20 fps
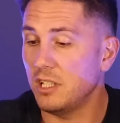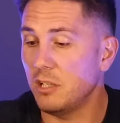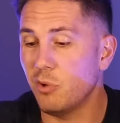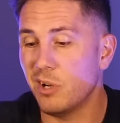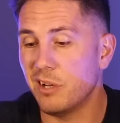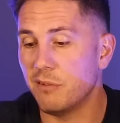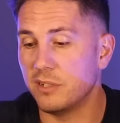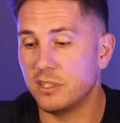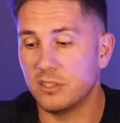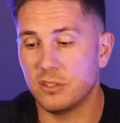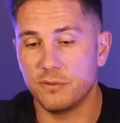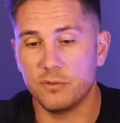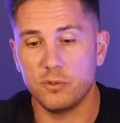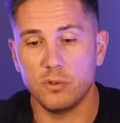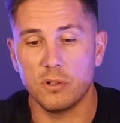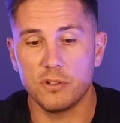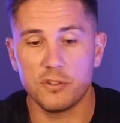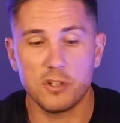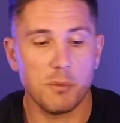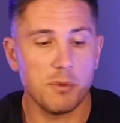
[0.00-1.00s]
Irrelevant if
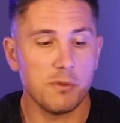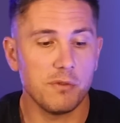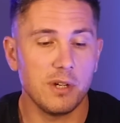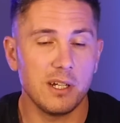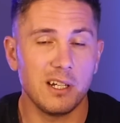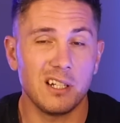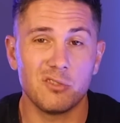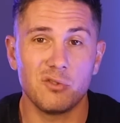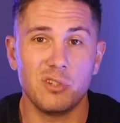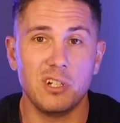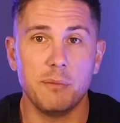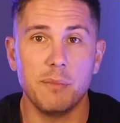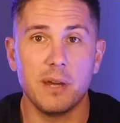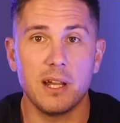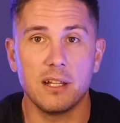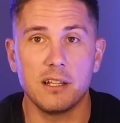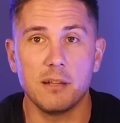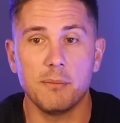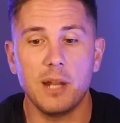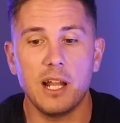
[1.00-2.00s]
you're on Shopify, it doesn't really
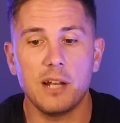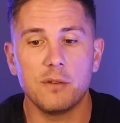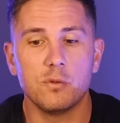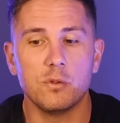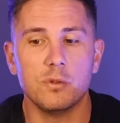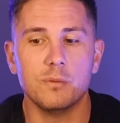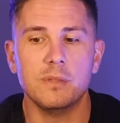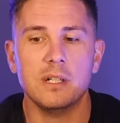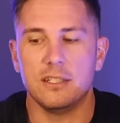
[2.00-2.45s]
matter the platform.